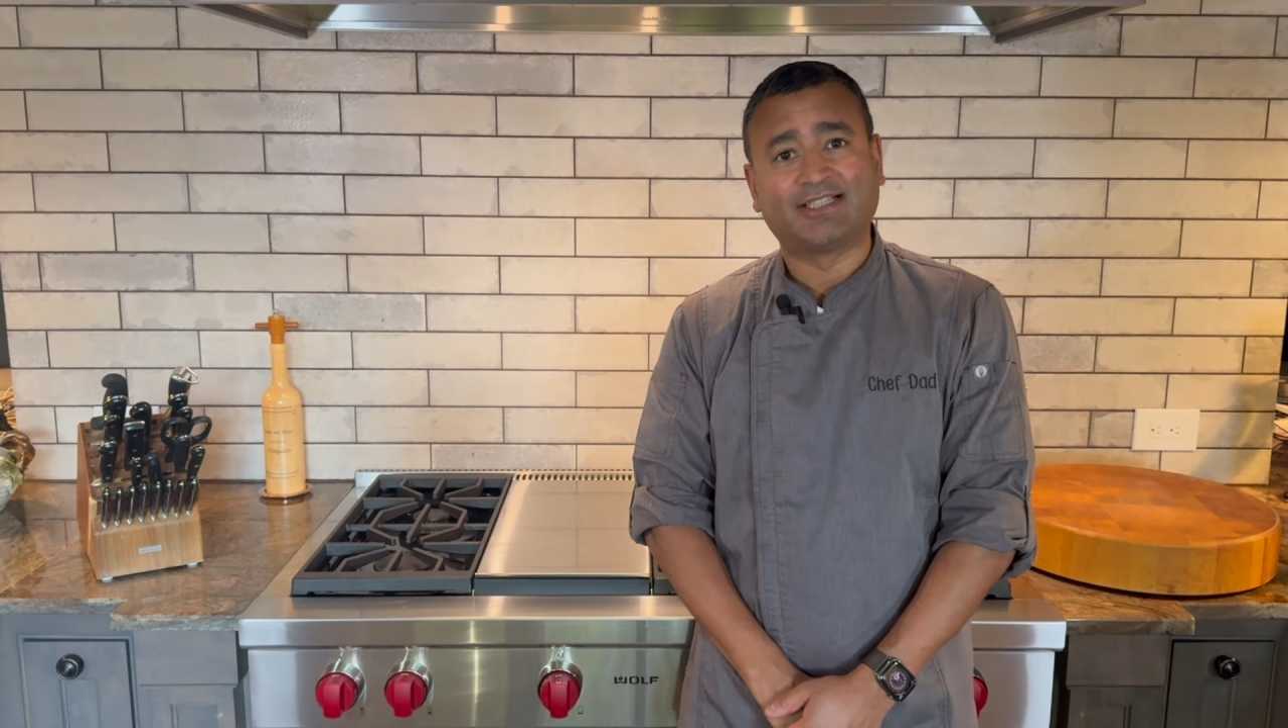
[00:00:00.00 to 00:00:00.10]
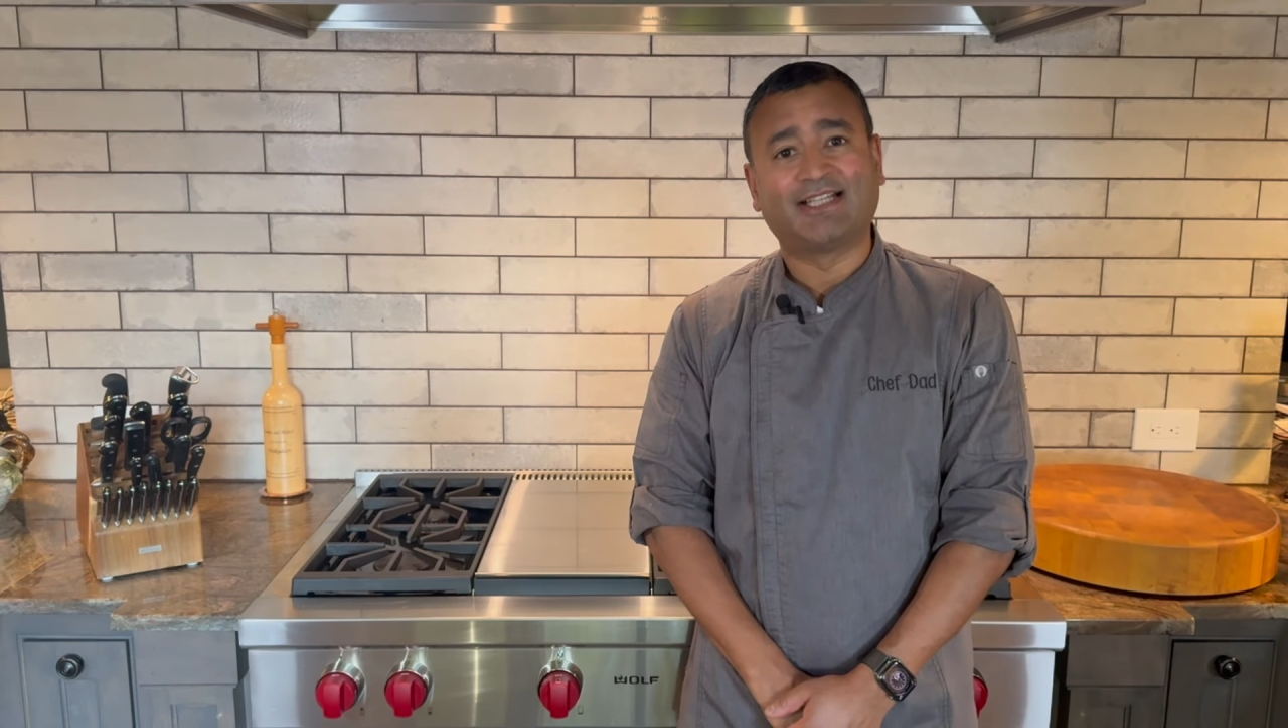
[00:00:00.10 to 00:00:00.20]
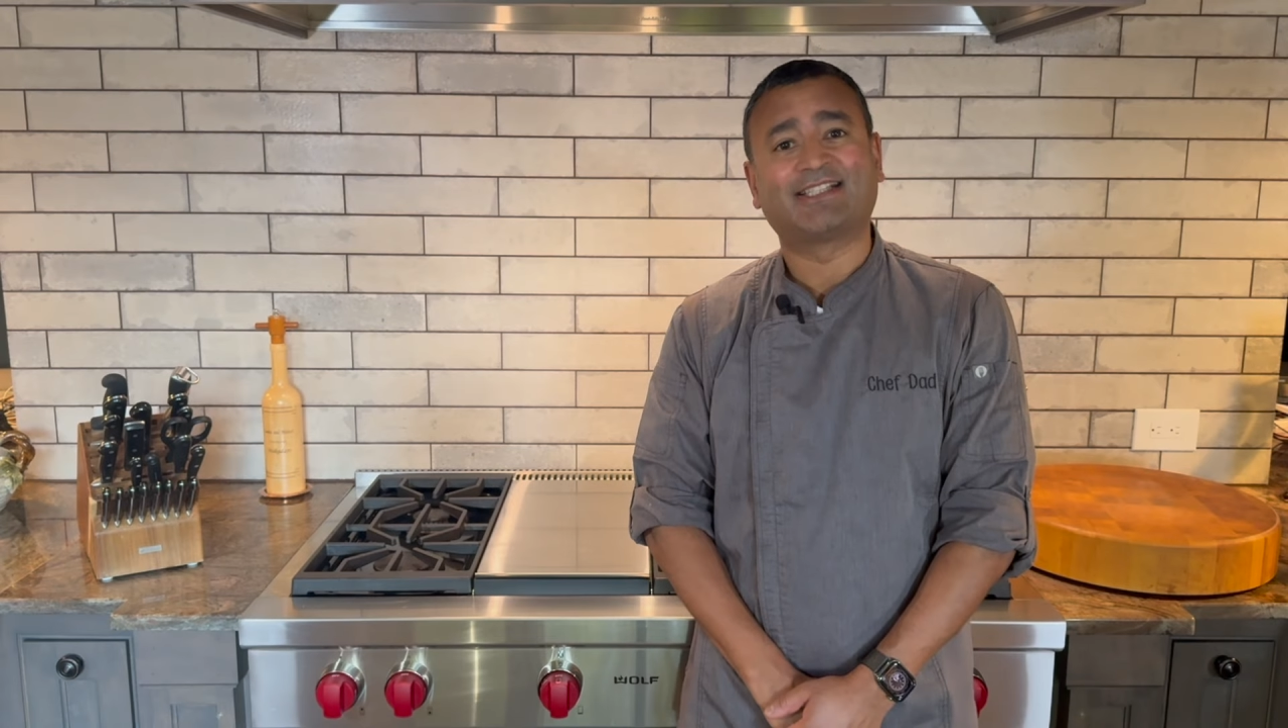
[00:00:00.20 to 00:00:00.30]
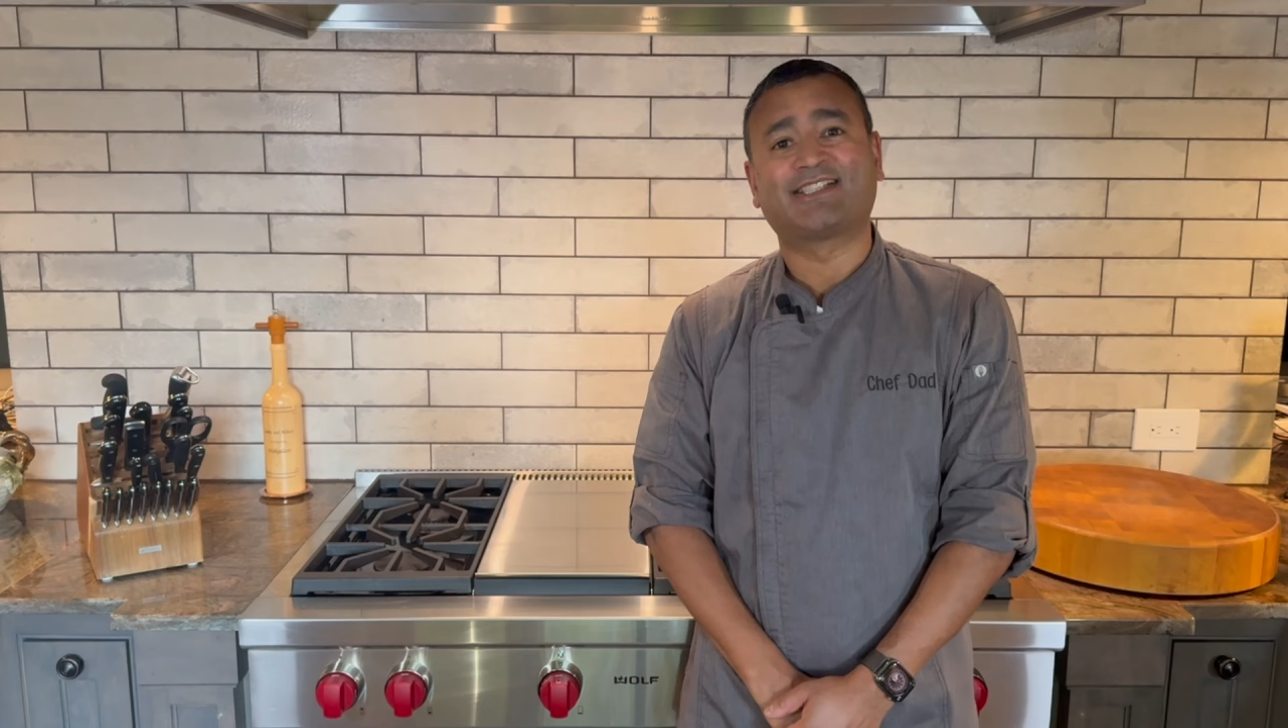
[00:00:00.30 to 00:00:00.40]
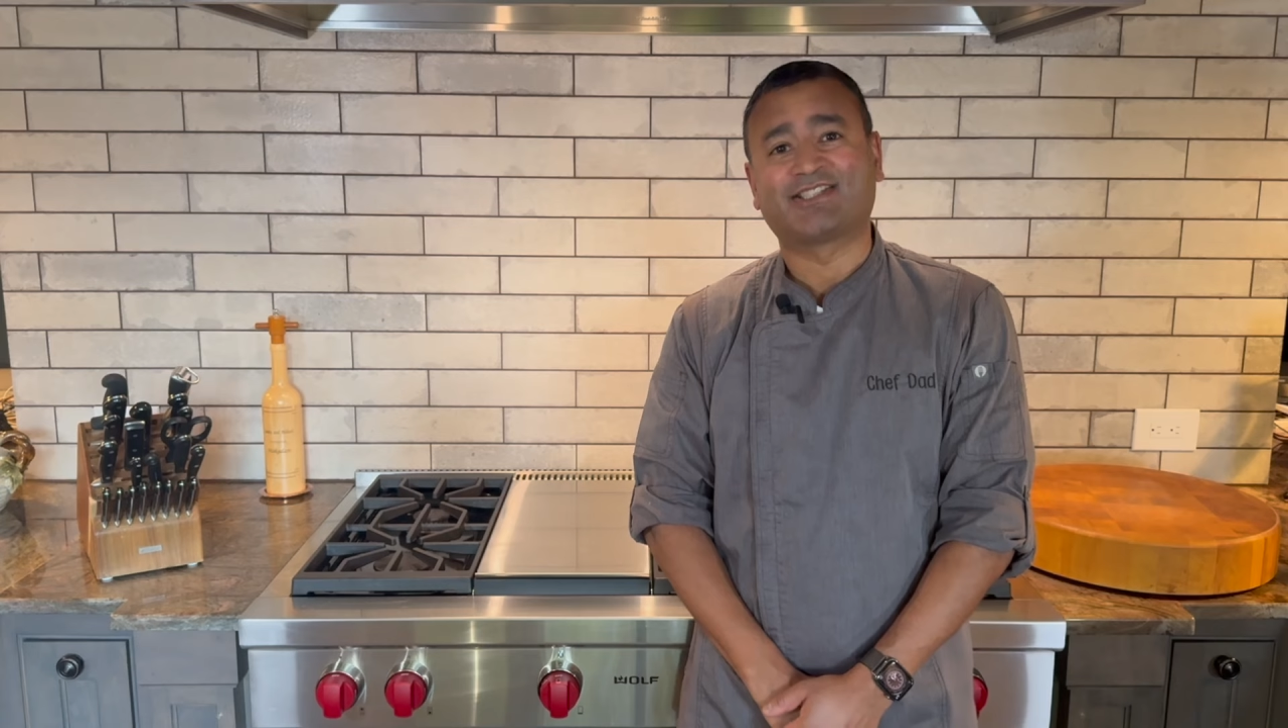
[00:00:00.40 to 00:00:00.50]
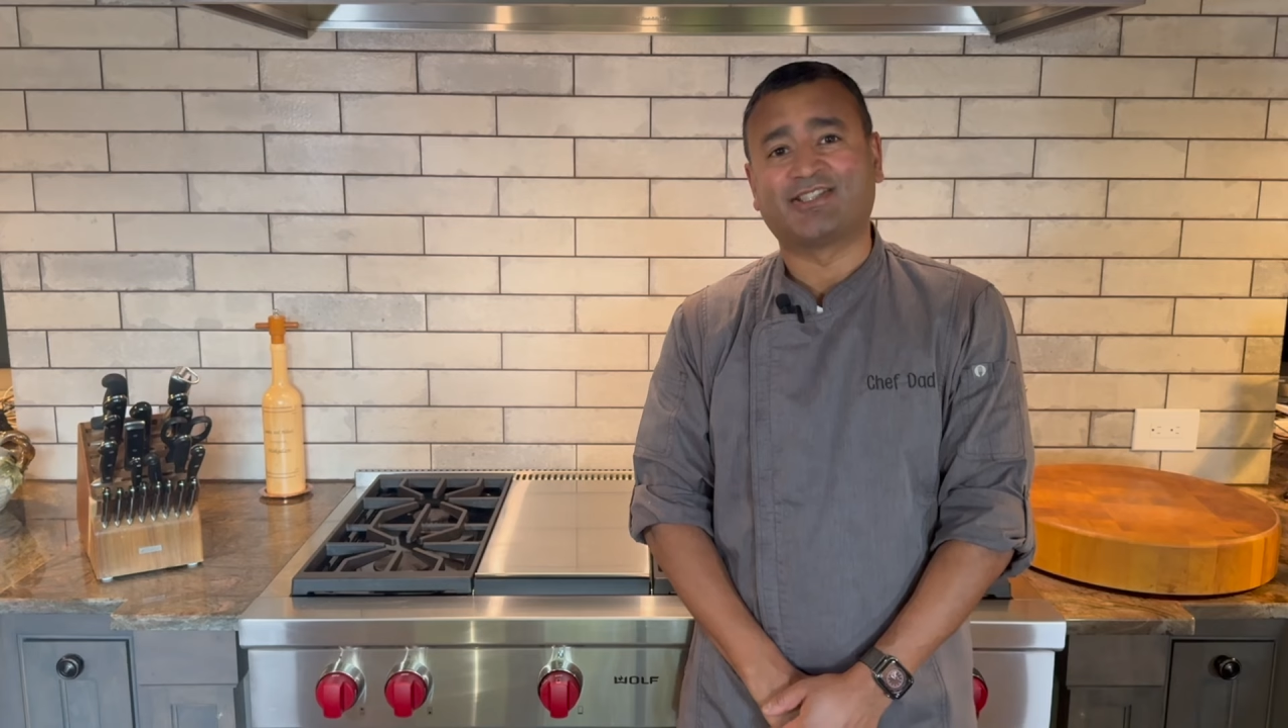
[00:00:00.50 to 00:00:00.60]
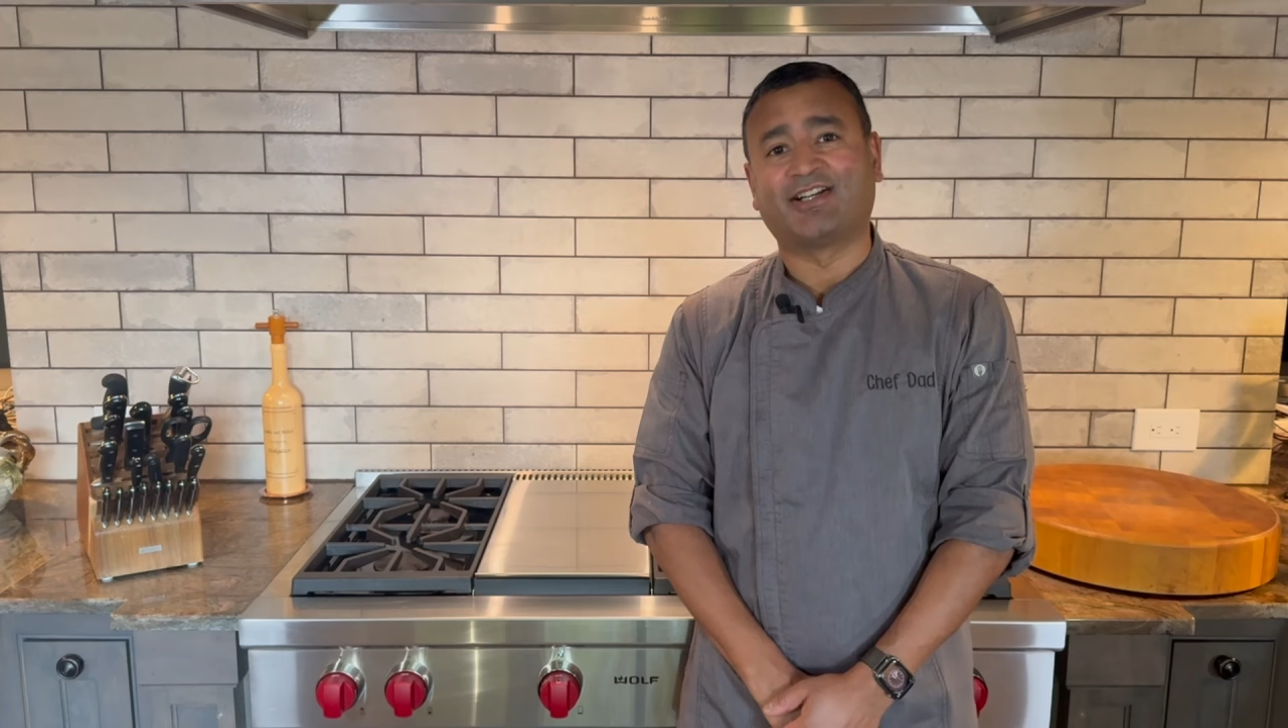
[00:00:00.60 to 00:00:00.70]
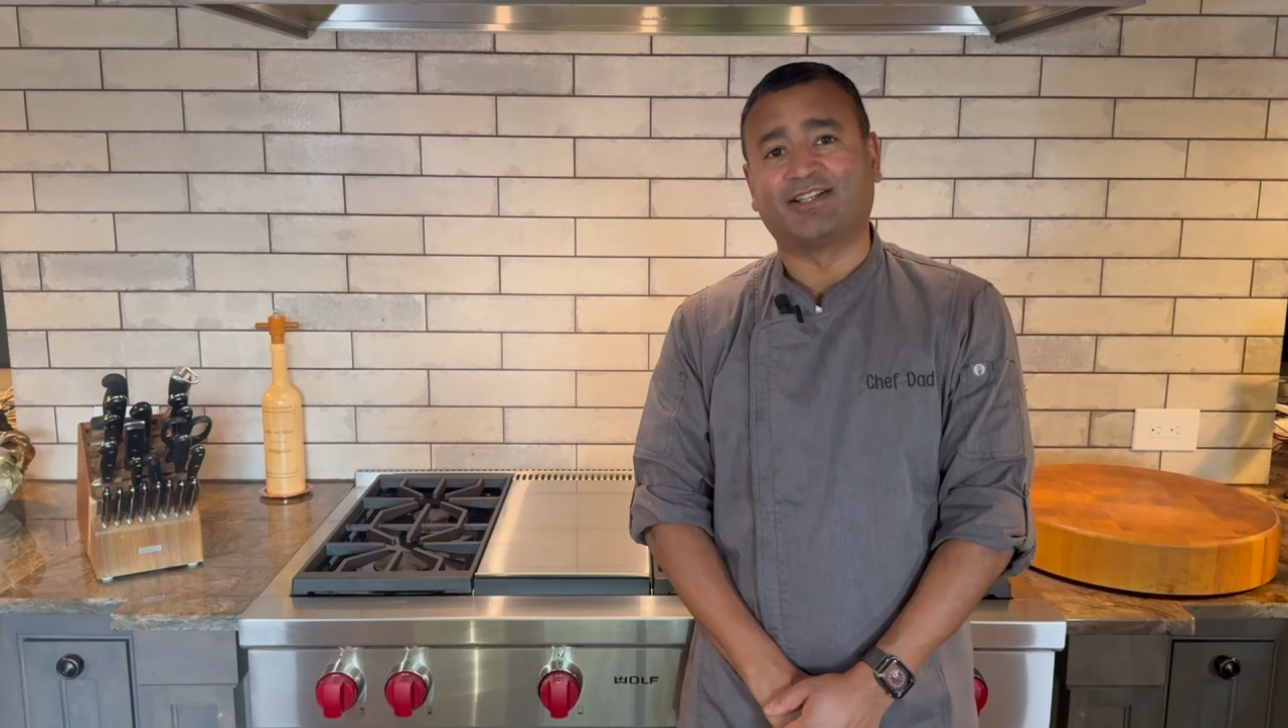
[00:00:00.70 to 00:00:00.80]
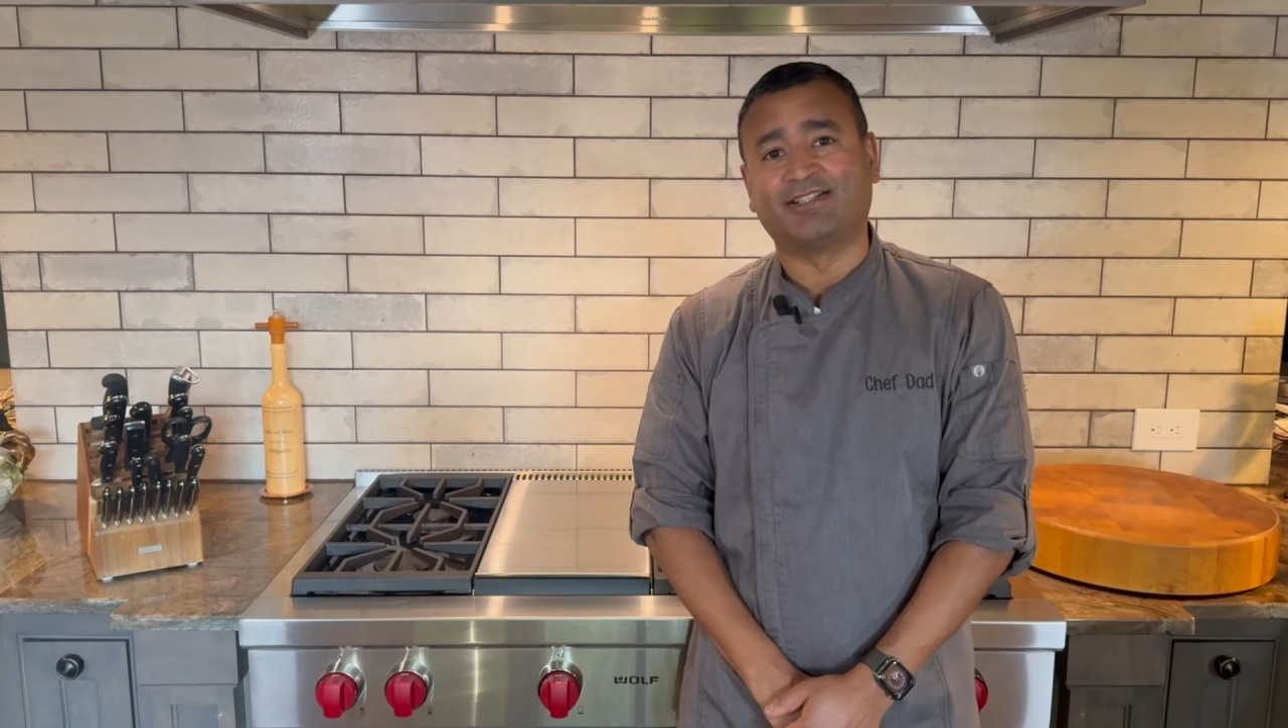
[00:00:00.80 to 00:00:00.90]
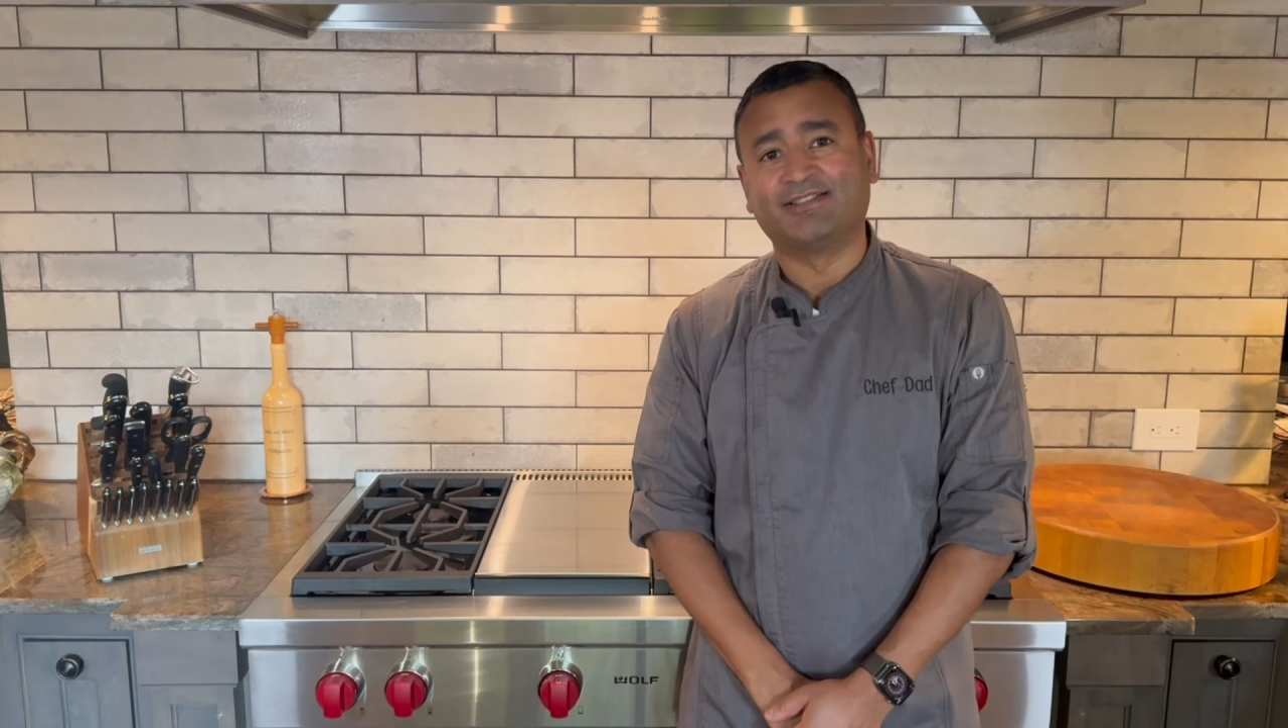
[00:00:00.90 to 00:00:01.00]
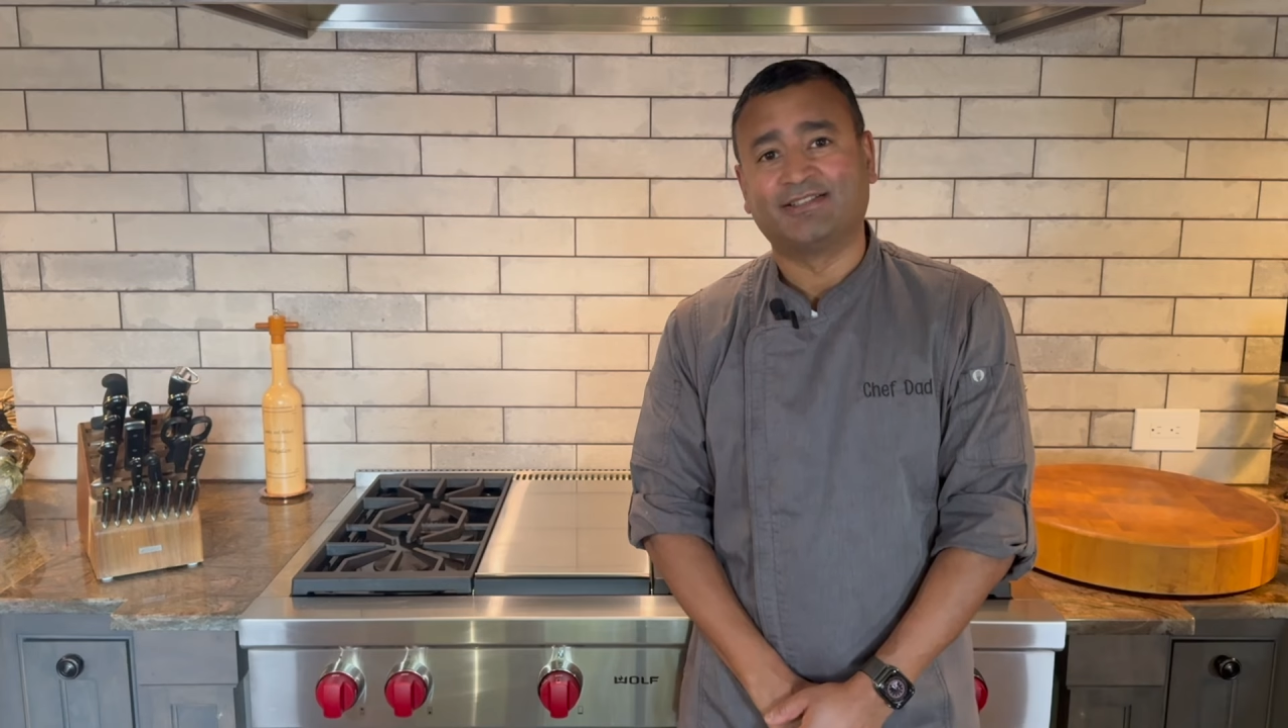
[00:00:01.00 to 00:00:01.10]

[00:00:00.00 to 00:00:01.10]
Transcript: Let's get started.